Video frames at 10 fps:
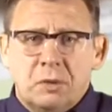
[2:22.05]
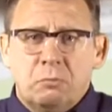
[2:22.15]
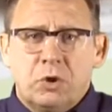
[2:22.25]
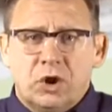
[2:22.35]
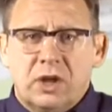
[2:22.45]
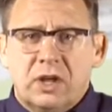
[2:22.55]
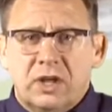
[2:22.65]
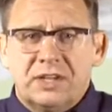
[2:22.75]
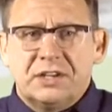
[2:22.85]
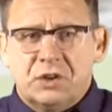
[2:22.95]
book
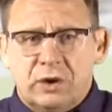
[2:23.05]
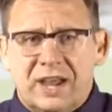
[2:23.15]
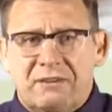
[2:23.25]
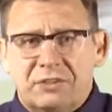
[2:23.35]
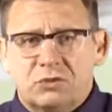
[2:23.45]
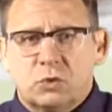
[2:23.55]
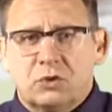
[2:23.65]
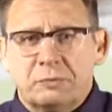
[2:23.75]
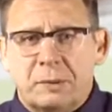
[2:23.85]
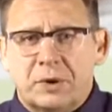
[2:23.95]
until you have these
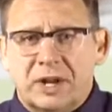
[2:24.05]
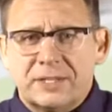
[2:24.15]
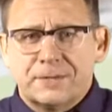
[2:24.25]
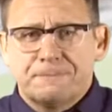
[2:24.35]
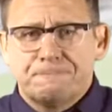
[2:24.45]
rules memorized.